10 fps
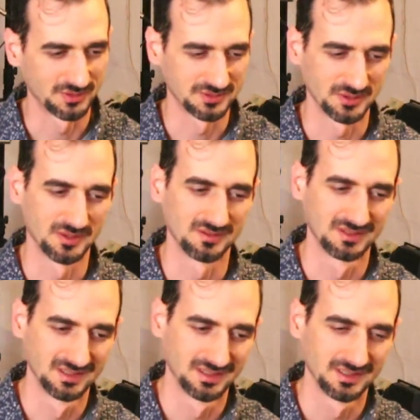So
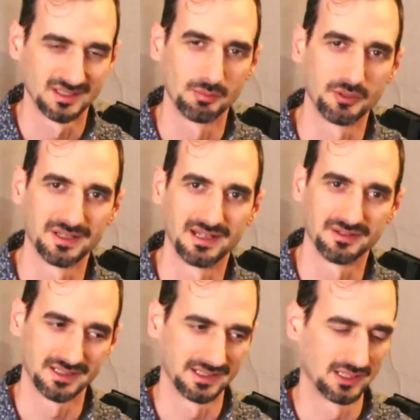come on out
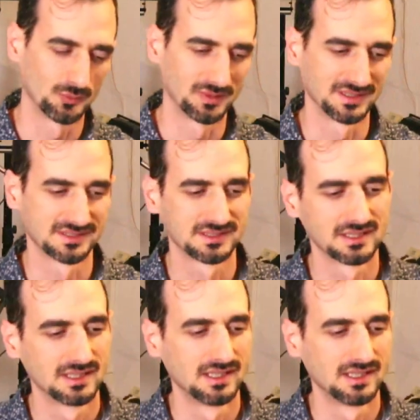and help us